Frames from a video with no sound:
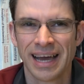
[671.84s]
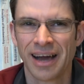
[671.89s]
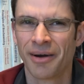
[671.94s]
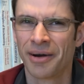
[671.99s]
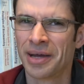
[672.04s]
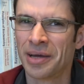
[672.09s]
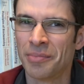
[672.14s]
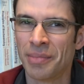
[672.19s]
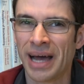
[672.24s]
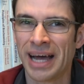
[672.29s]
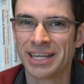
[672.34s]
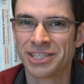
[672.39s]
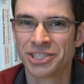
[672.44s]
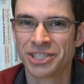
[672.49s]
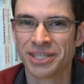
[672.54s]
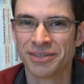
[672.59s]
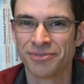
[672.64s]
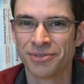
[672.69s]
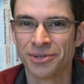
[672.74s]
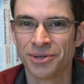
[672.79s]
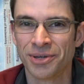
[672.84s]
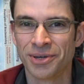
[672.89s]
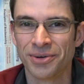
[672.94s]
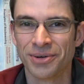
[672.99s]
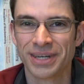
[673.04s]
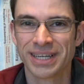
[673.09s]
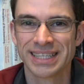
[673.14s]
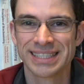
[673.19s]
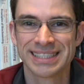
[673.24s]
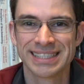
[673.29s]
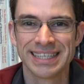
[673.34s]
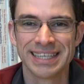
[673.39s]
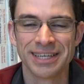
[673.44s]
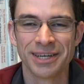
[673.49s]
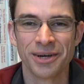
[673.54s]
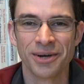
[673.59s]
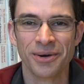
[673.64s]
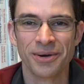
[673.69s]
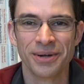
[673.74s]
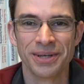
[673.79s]
how I imagine if you go to a
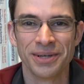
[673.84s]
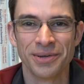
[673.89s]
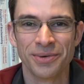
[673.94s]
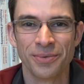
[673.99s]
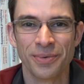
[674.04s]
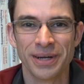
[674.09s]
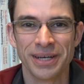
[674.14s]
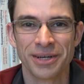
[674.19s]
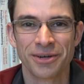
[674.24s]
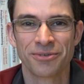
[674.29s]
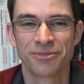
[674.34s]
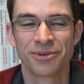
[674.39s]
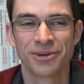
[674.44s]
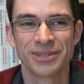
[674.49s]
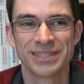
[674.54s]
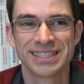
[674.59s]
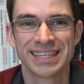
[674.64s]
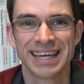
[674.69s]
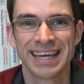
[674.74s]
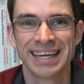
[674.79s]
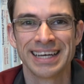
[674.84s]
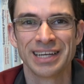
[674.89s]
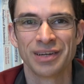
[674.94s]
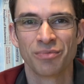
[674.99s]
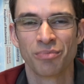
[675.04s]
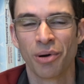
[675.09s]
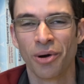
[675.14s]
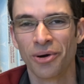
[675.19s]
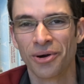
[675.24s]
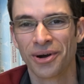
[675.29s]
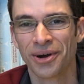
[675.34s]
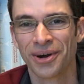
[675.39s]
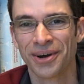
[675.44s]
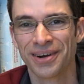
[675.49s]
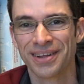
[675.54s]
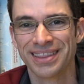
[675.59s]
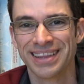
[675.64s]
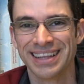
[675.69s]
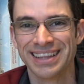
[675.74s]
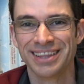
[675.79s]
casino and you win your first hand at
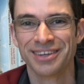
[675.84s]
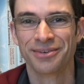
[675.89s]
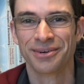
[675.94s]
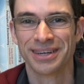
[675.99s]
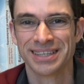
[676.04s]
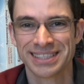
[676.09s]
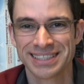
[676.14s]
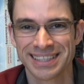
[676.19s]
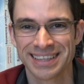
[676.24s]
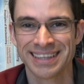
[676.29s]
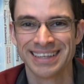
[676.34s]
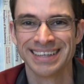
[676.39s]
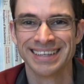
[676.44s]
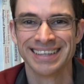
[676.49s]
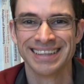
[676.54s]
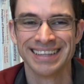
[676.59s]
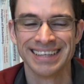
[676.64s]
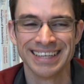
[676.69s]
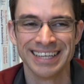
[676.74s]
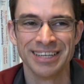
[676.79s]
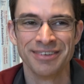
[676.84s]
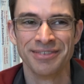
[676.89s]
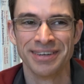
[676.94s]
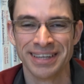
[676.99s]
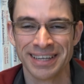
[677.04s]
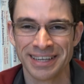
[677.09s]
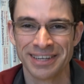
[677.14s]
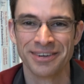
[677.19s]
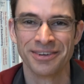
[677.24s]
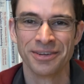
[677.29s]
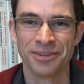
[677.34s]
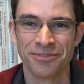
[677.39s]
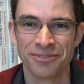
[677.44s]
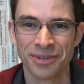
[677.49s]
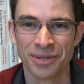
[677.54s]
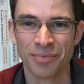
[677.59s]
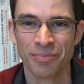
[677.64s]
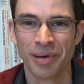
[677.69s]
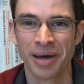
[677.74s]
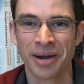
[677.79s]
poker, and then the rest of the, the evening, you know, you
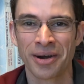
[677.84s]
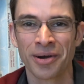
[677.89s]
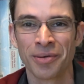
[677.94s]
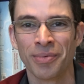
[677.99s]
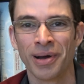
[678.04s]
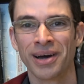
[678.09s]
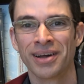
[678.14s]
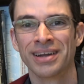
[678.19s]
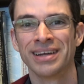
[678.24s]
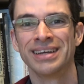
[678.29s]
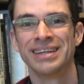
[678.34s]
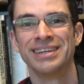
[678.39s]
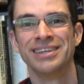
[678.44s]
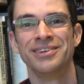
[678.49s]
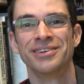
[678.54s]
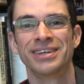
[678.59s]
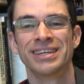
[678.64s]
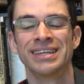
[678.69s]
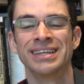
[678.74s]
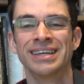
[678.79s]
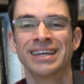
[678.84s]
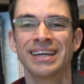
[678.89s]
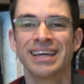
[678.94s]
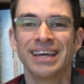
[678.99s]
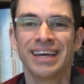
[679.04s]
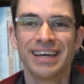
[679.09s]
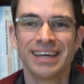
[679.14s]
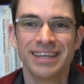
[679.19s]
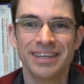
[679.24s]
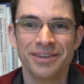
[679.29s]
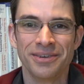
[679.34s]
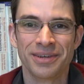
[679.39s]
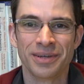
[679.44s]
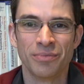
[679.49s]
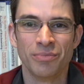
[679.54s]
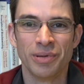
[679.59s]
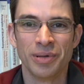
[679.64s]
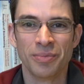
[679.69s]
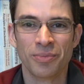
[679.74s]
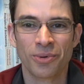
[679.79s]
feel better about it, and you can you
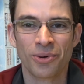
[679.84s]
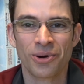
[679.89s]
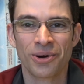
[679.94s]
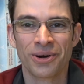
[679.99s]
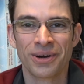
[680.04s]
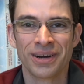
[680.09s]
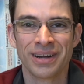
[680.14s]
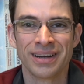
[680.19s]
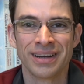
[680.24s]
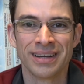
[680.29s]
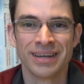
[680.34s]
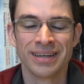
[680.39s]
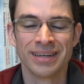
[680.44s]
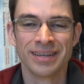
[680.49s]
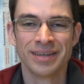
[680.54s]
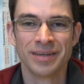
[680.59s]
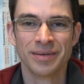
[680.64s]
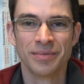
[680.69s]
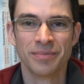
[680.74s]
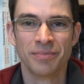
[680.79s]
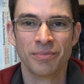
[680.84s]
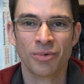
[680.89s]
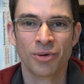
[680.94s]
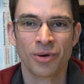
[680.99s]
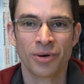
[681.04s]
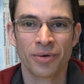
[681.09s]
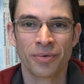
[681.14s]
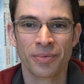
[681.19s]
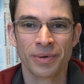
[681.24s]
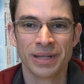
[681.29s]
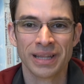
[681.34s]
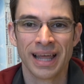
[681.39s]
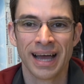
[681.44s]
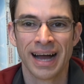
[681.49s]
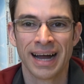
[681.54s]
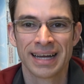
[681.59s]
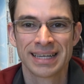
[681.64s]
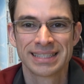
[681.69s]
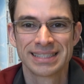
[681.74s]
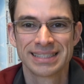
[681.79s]
can be more uh, more
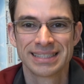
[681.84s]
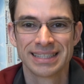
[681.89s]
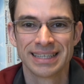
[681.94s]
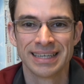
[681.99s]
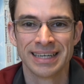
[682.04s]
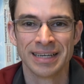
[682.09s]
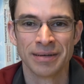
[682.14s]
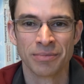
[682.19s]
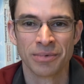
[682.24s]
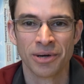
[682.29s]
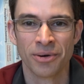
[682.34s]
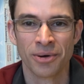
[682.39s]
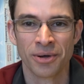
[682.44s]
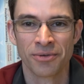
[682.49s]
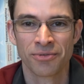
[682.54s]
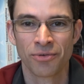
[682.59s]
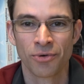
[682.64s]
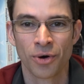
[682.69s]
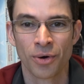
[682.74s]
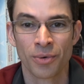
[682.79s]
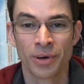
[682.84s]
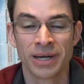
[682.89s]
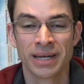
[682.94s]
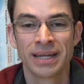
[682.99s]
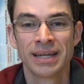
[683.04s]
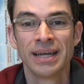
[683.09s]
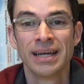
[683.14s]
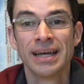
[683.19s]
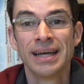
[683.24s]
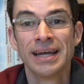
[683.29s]
relaxed um, going forward.